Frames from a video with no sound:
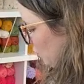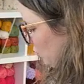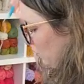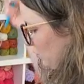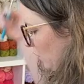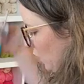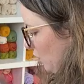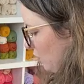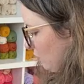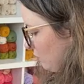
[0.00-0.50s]

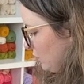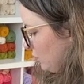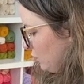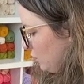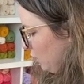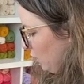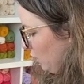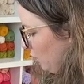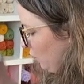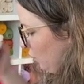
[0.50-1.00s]
rows
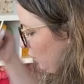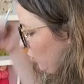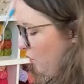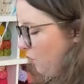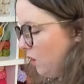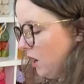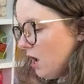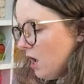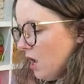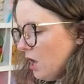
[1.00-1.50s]
two
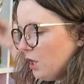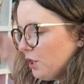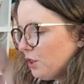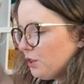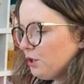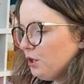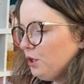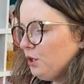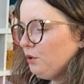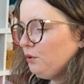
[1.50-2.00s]

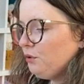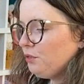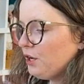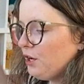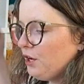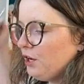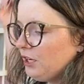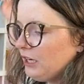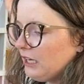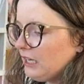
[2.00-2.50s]
through
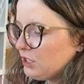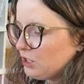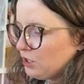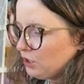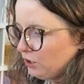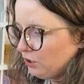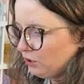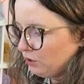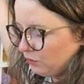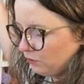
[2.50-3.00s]

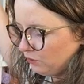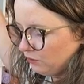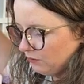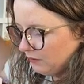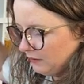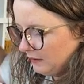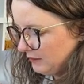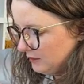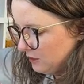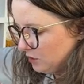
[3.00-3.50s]
thirty-two.
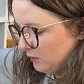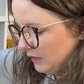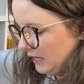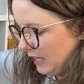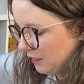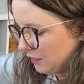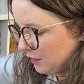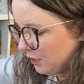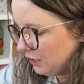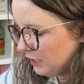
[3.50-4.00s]
So we
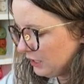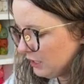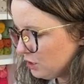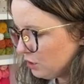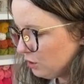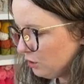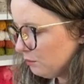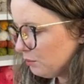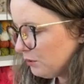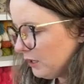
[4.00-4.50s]
got
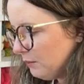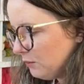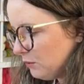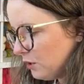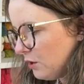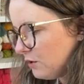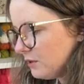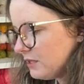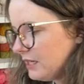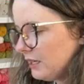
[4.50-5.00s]
thirty-two brim
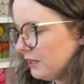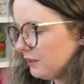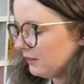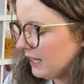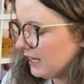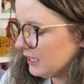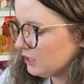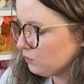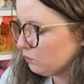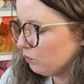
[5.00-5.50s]
rows here.
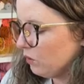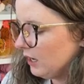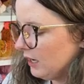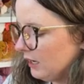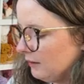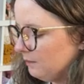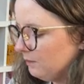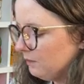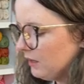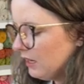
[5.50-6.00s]
That's
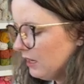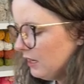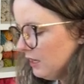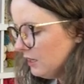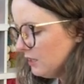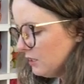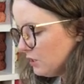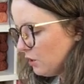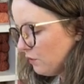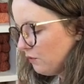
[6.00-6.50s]
one.
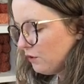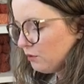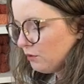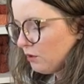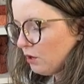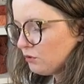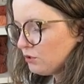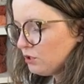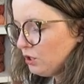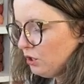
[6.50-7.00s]
So for
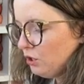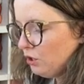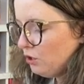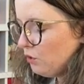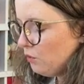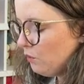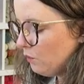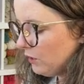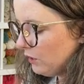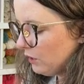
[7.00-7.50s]
row
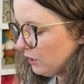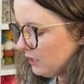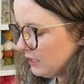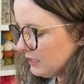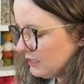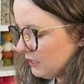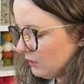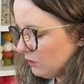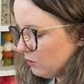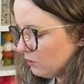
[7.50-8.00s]
two, we're going to
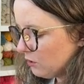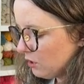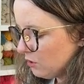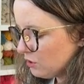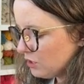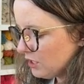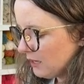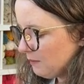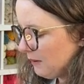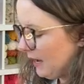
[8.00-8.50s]
single
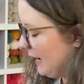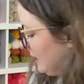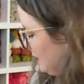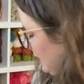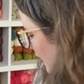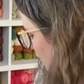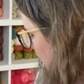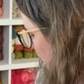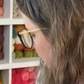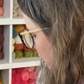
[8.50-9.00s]
crochet back
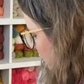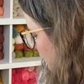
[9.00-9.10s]
down for